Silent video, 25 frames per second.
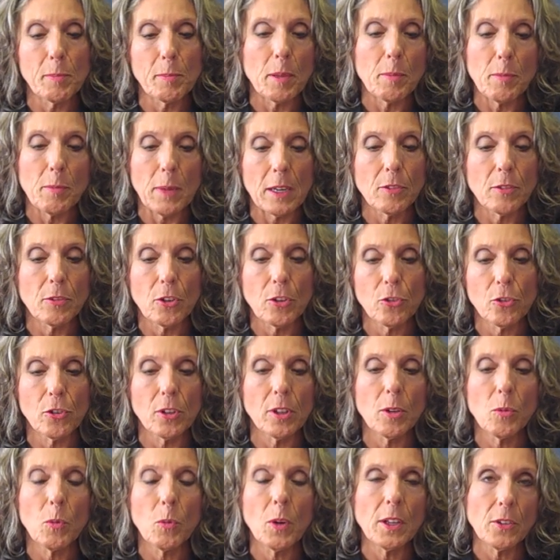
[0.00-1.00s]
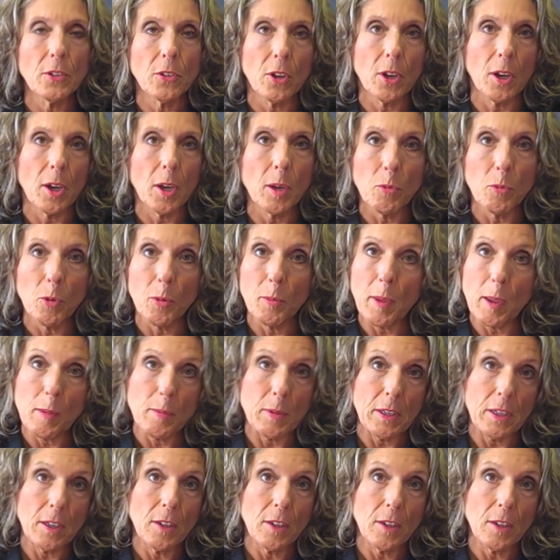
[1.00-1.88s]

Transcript: been beneficial at one time, or maybe